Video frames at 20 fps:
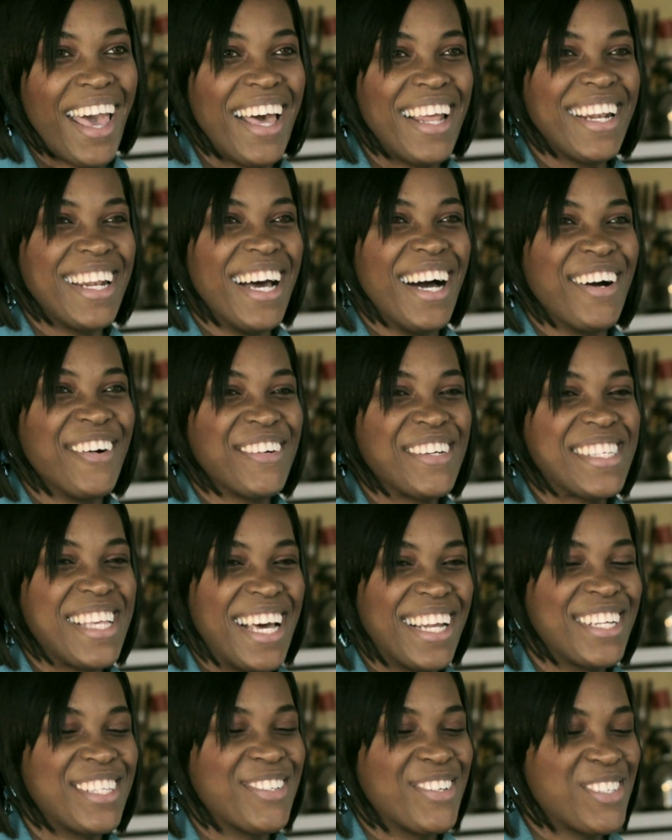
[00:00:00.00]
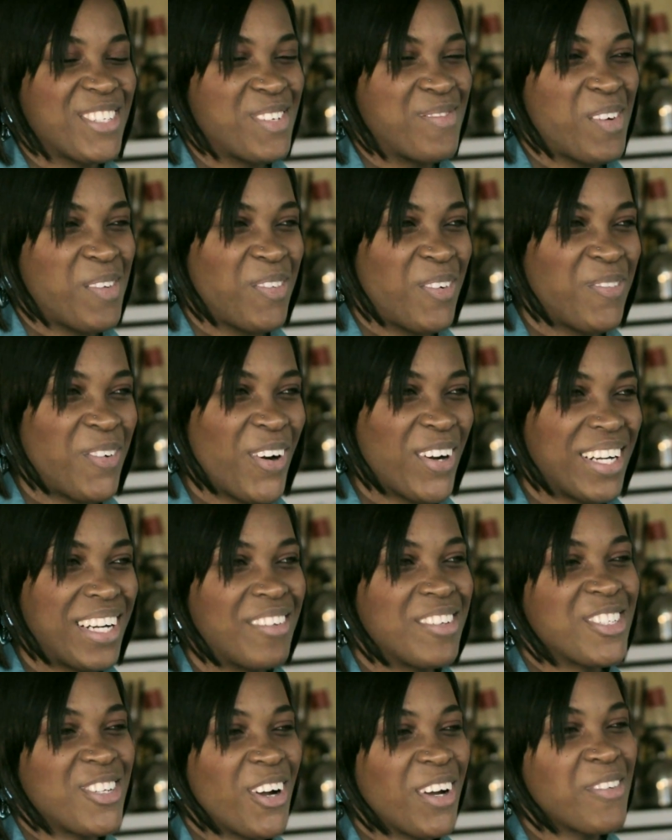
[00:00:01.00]
and I was headed to a Super Bowl party,
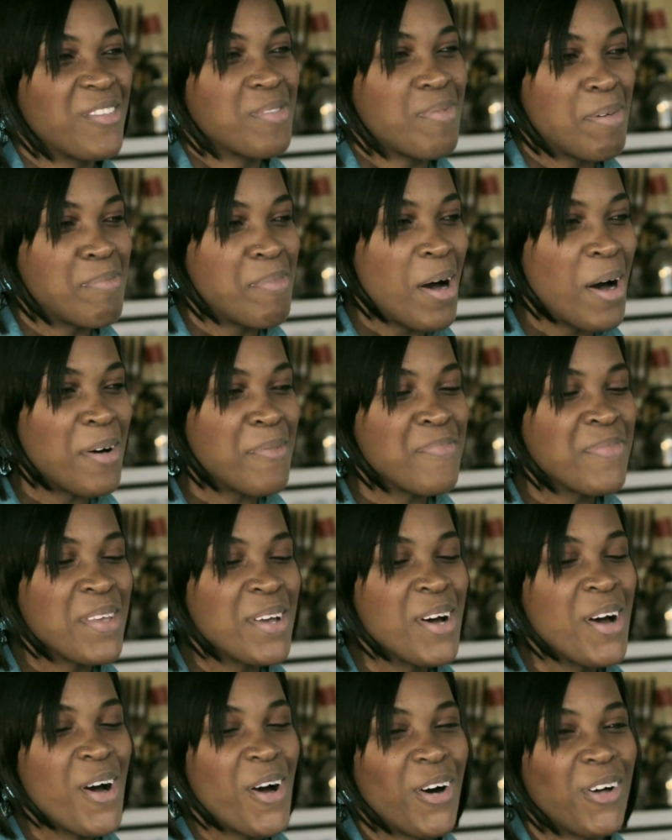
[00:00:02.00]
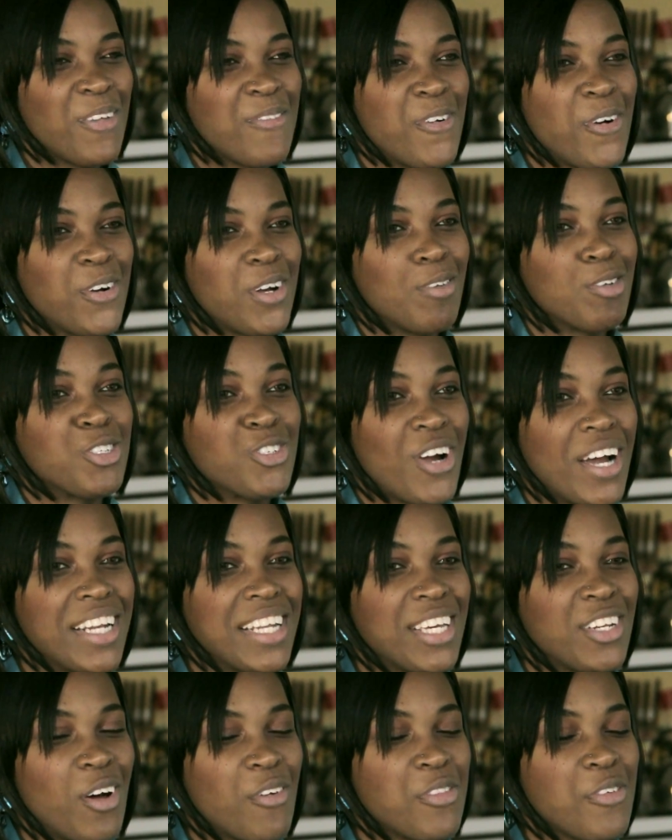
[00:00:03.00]
and I was talking with my mom on the phone. I was
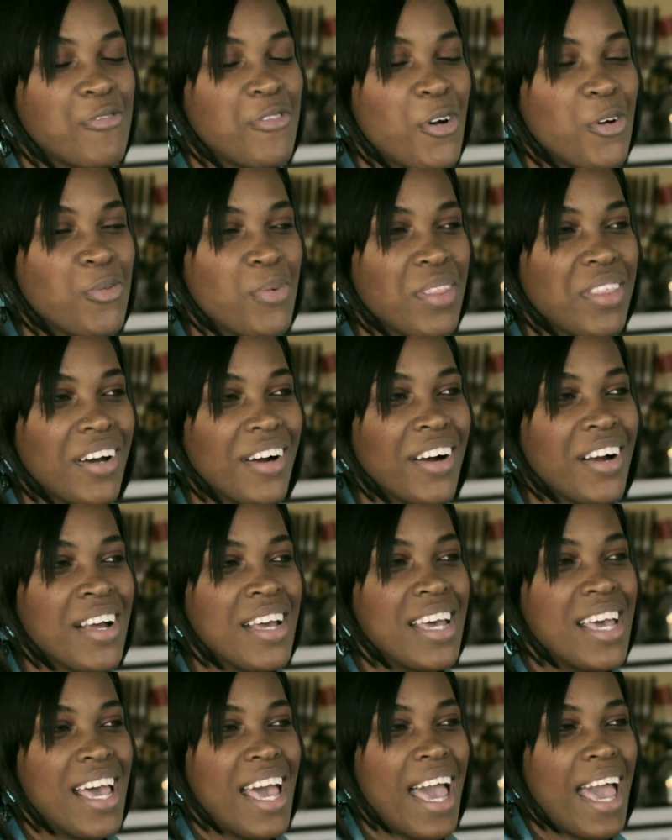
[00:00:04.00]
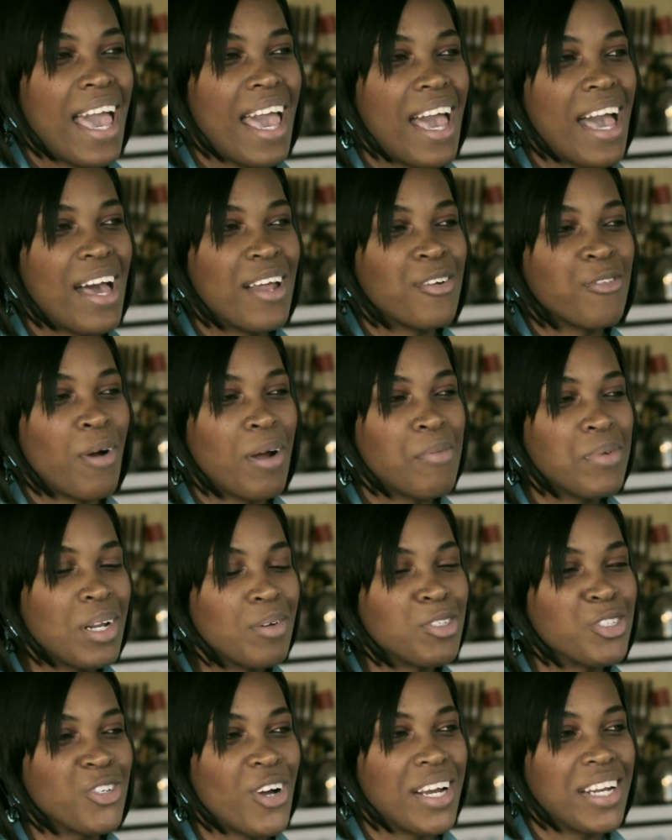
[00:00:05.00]
trying to get off the phone with her, and right
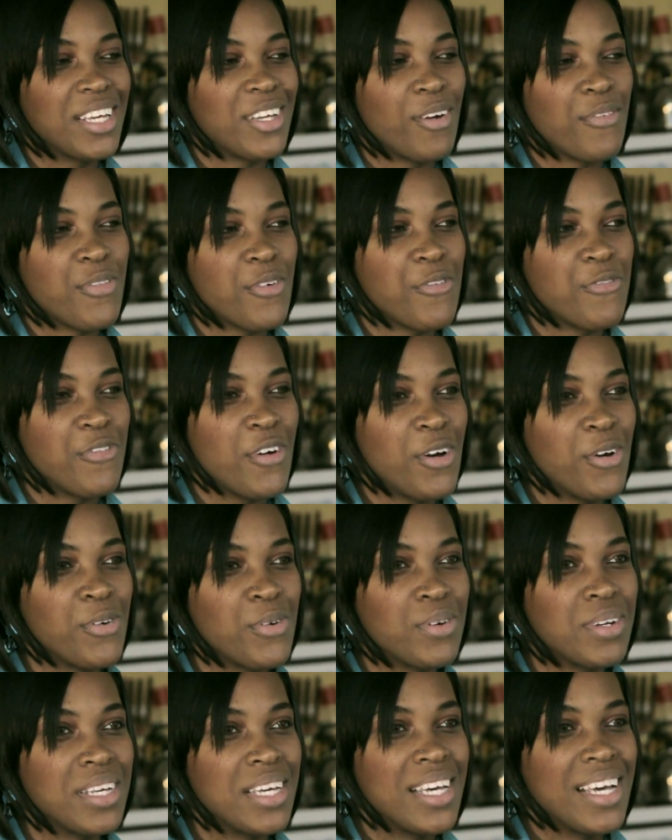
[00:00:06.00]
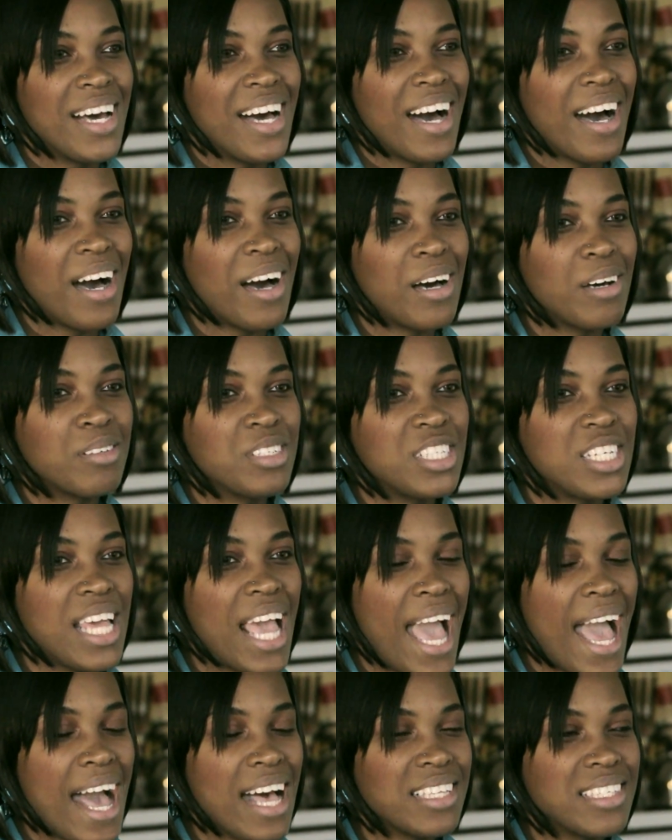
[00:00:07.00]
when I was trying to get off the phone,
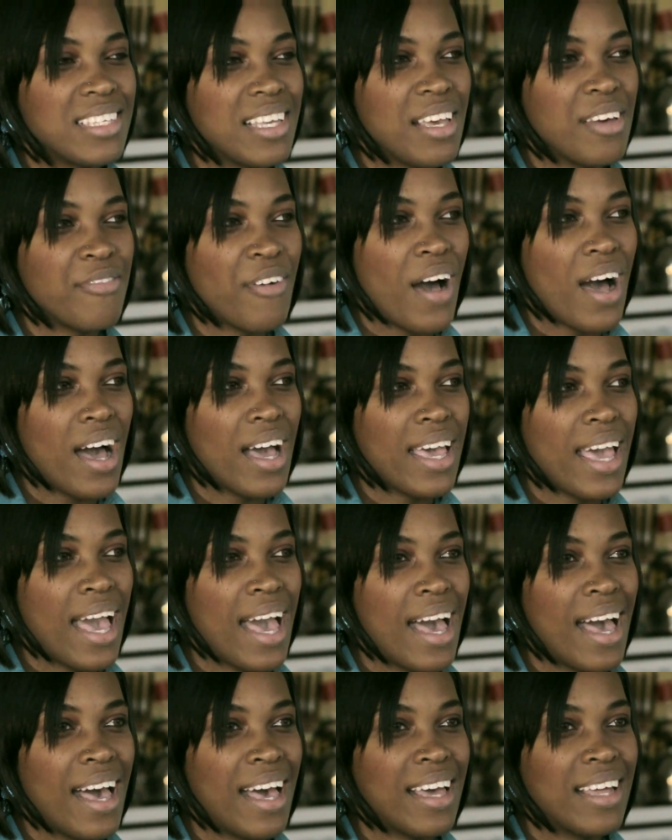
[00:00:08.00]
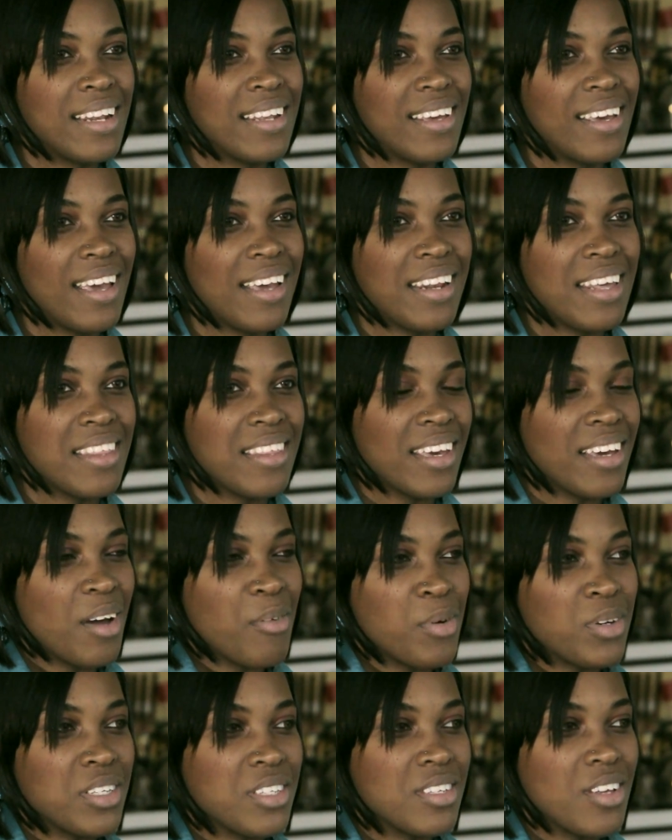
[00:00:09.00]
she asked if I had anything
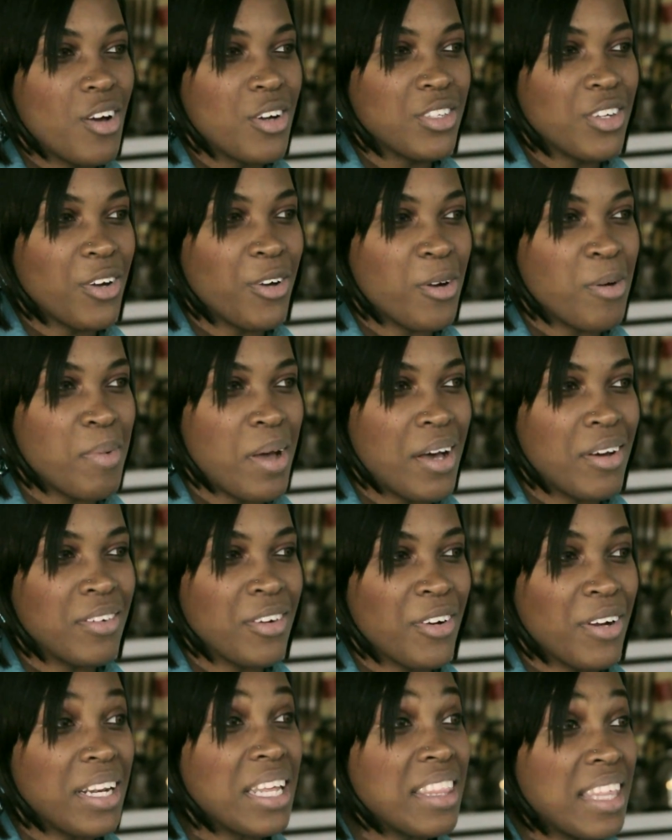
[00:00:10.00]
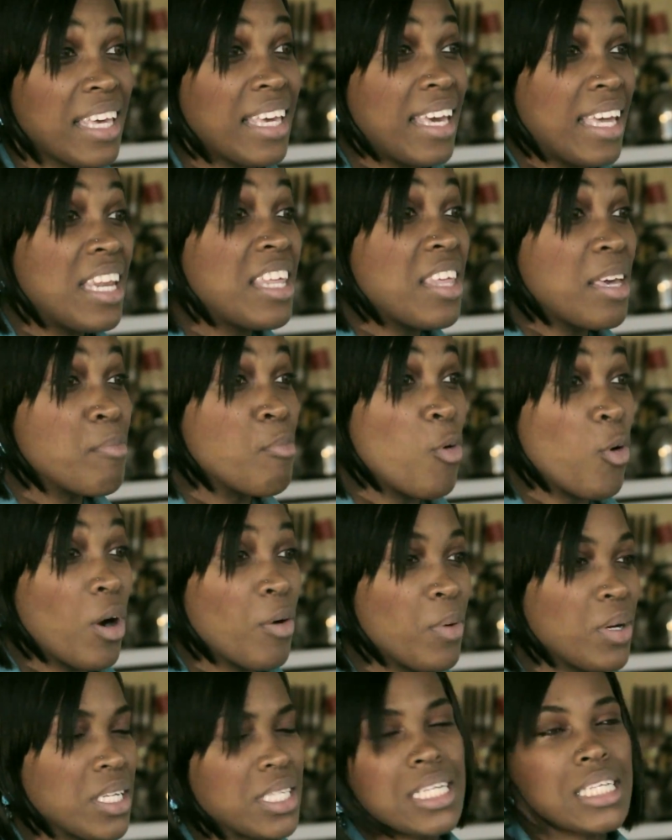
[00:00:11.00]
I wanted to talk to her about, or anything
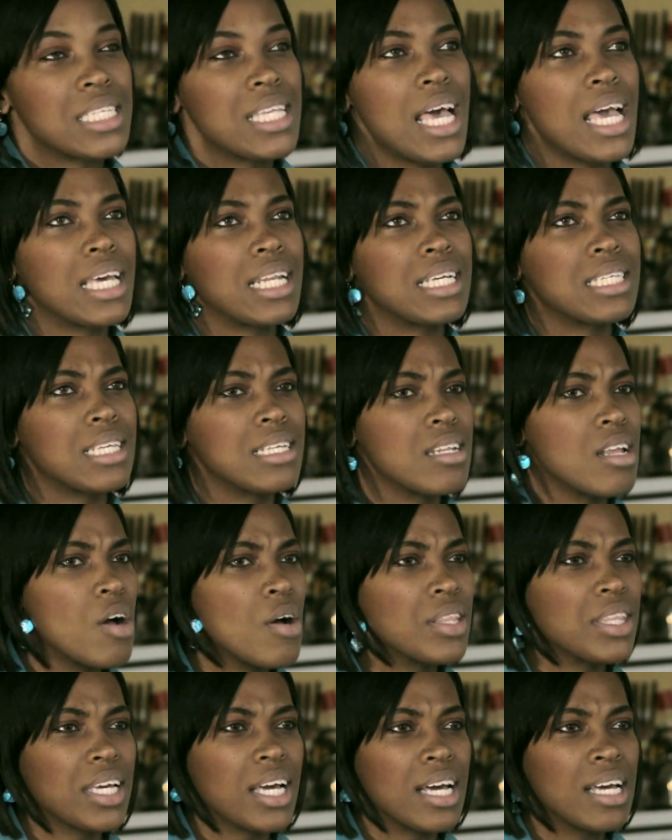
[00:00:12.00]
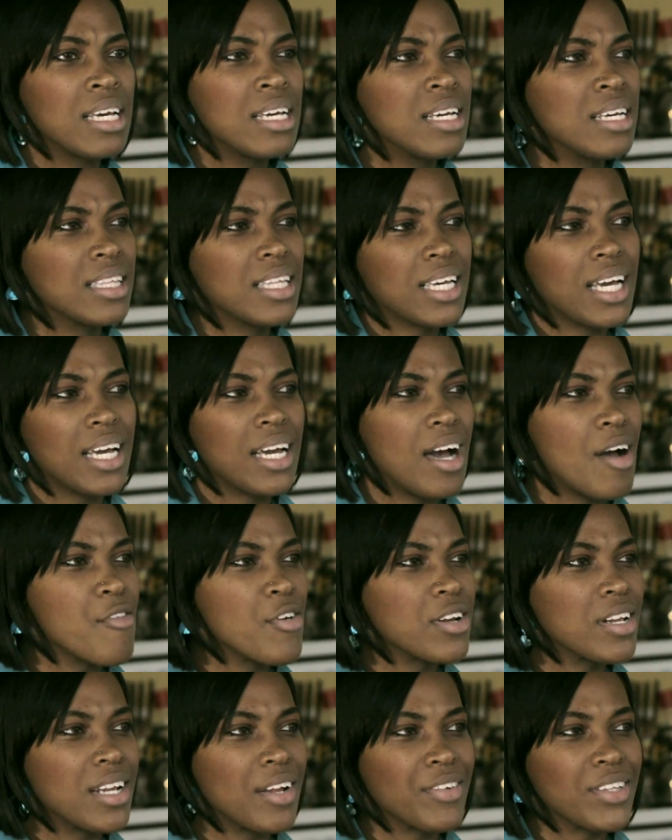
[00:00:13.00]
more I wanted to say. And I said, no, I think I
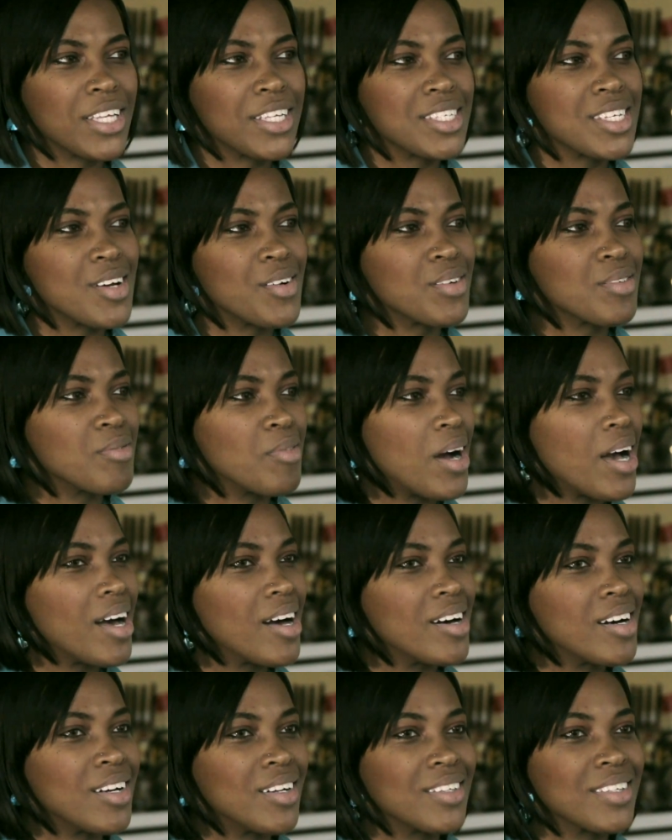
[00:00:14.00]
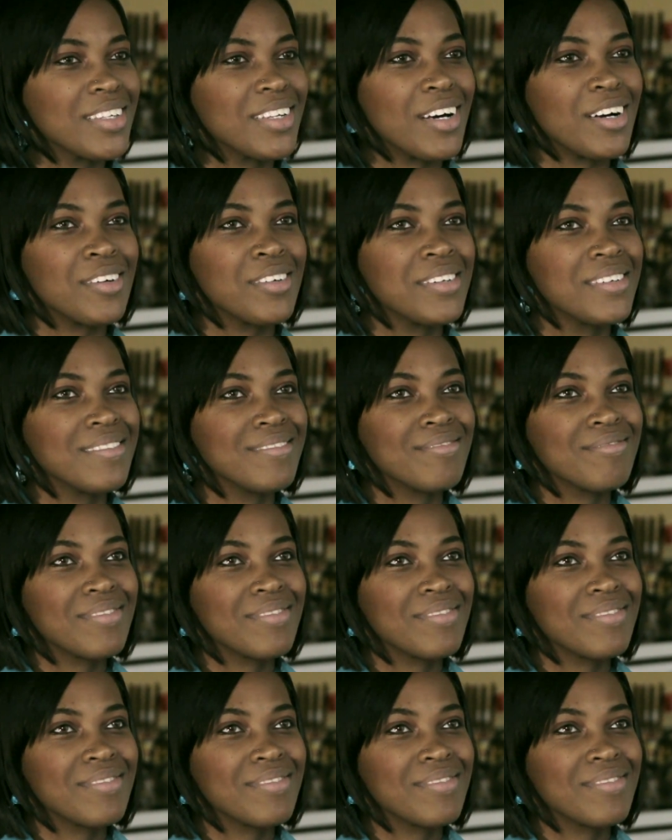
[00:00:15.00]
covered it. Everything's going well, you know,